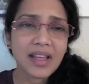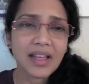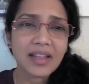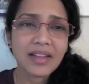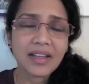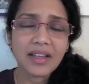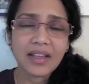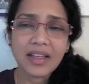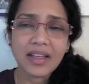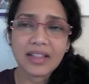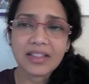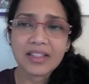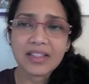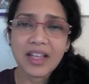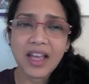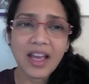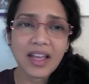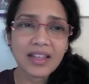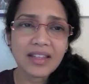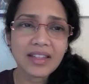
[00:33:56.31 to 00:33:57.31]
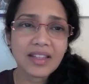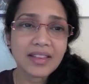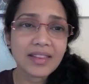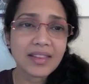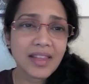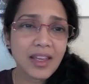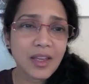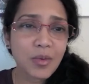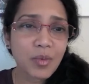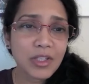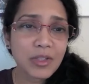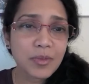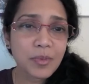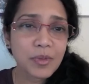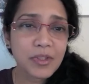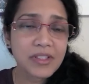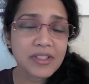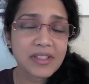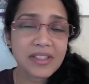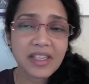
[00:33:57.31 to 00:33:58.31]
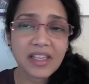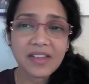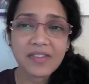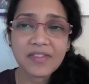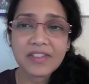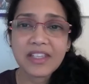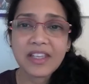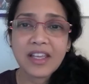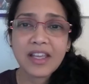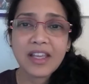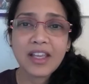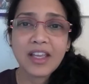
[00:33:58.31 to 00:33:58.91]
It's not the thing which perceives,